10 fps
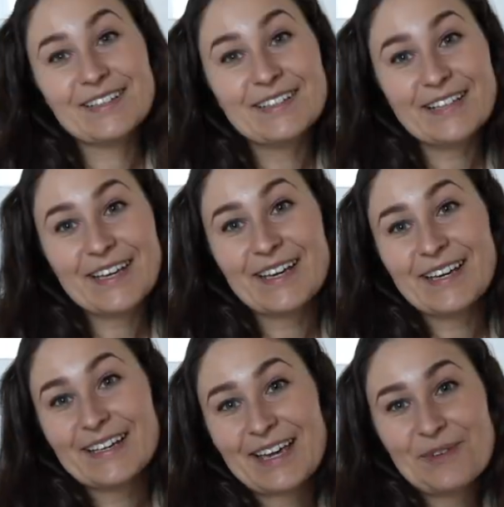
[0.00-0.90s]

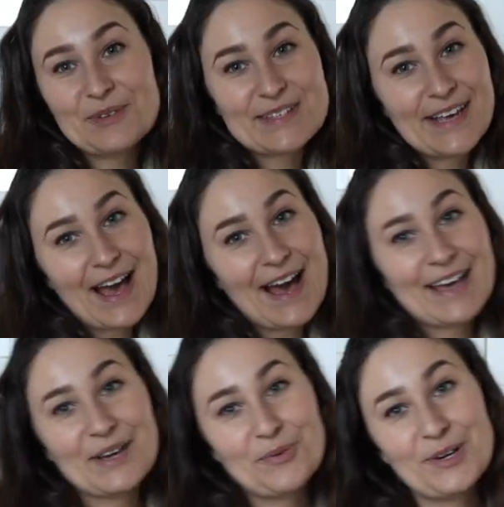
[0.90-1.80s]
Lily came to say
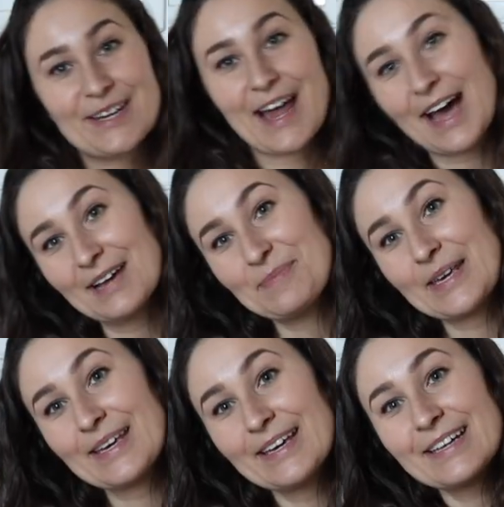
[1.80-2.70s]
hi would not
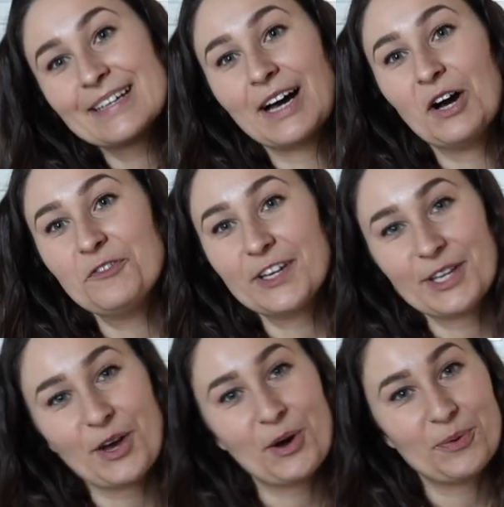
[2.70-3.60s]
be a
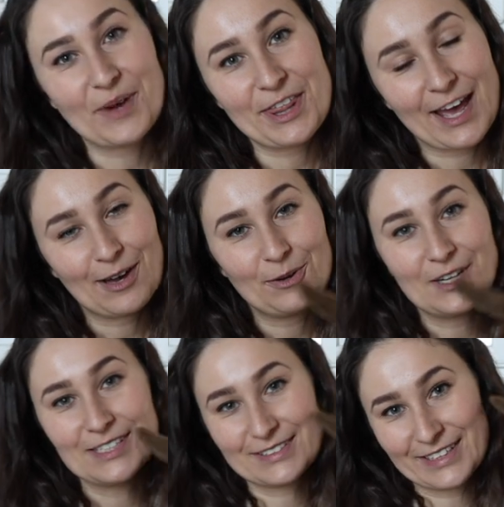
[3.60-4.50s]
video without
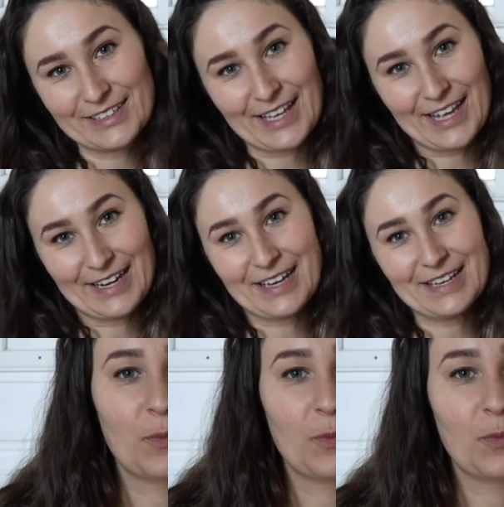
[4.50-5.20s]
Lily in it.